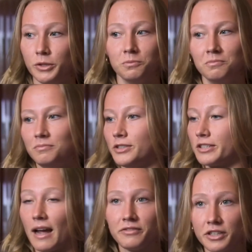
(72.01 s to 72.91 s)
You
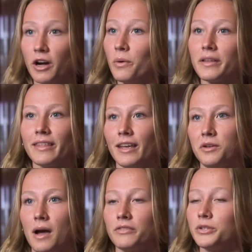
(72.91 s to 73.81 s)
just have to go with it.
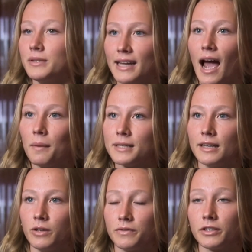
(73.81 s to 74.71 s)
You have to adapt
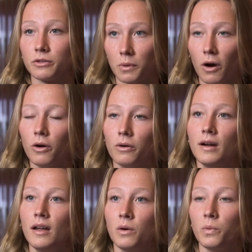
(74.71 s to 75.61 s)
and you have to grow
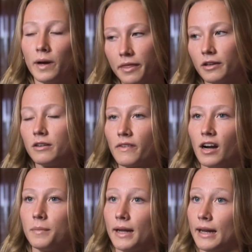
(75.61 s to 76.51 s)
with your
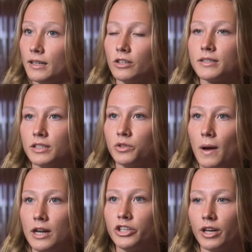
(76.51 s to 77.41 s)
environment and your
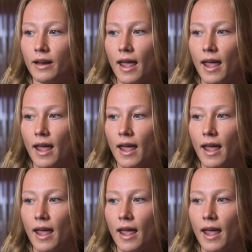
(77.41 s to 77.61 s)
situation.